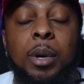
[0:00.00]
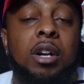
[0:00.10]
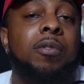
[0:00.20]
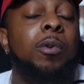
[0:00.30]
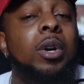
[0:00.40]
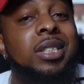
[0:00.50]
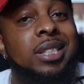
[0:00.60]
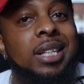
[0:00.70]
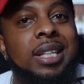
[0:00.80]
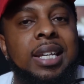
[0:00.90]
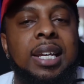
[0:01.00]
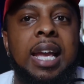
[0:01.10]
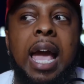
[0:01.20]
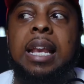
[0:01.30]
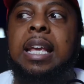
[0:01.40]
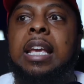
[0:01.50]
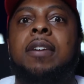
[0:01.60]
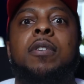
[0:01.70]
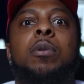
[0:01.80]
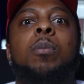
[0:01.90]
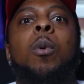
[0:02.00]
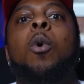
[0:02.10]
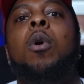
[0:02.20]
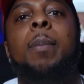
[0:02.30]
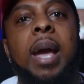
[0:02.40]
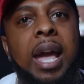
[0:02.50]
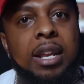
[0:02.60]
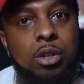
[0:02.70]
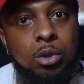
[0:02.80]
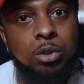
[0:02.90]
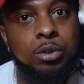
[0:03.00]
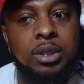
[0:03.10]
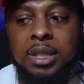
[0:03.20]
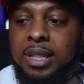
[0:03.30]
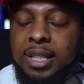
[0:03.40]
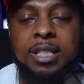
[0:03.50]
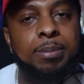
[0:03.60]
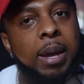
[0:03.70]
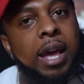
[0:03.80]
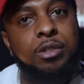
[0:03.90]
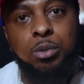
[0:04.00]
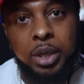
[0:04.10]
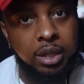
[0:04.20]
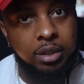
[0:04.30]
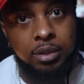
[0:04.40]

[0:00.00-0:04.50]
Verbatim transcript: But unfortunately, he got even more bad news this past week.